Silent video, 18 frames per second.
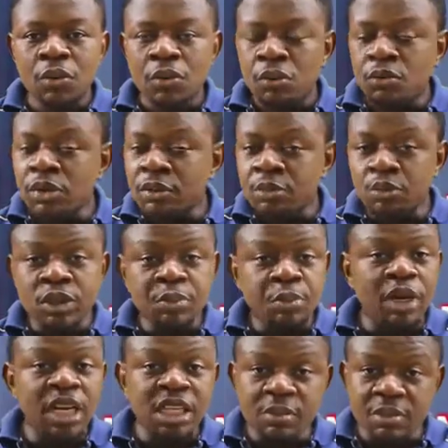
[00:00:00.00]
which
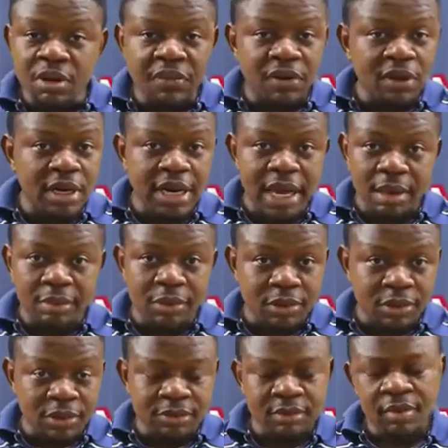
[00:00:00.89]
police people followed them
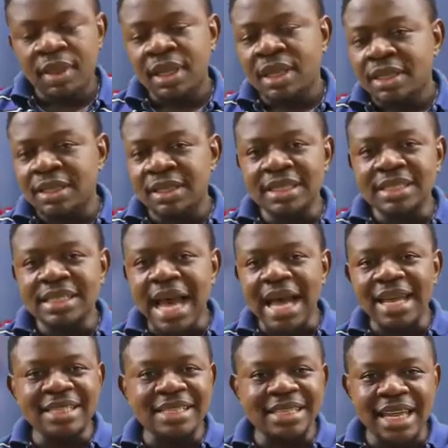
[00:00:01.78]
on. These
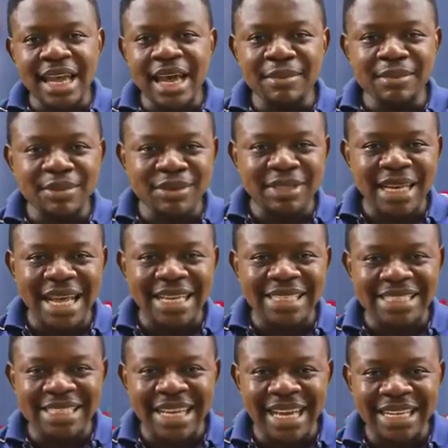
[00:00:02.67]
guys came to the
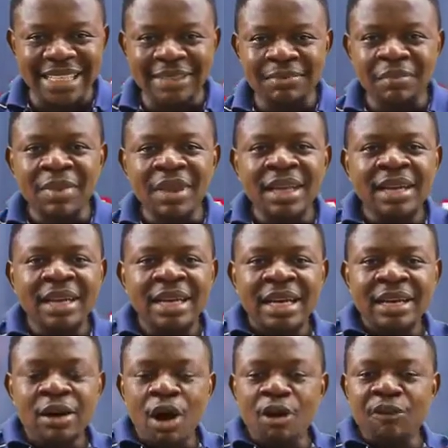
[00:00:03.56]
estate,
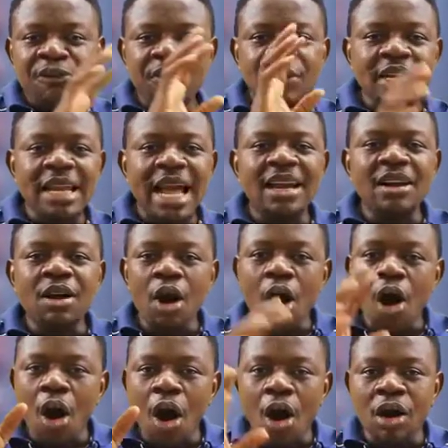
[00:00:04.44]
offloaded
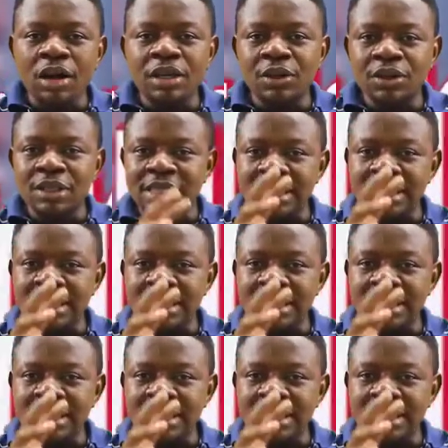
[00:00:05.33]
all those